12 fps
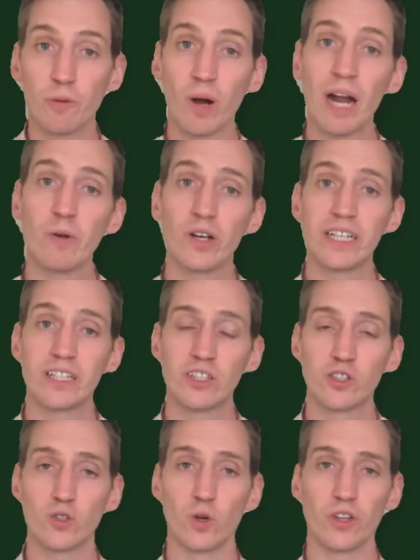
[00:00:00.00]
primary
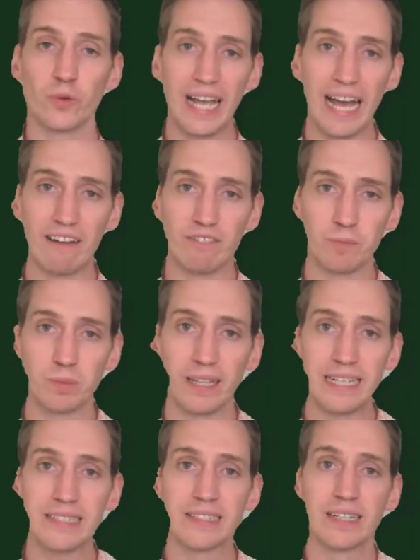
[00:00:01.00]
control that we have in
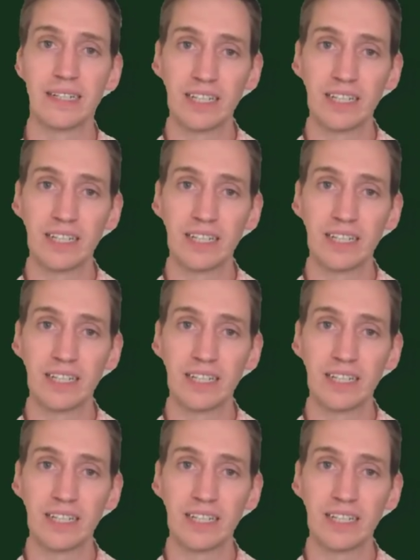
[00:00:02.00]
place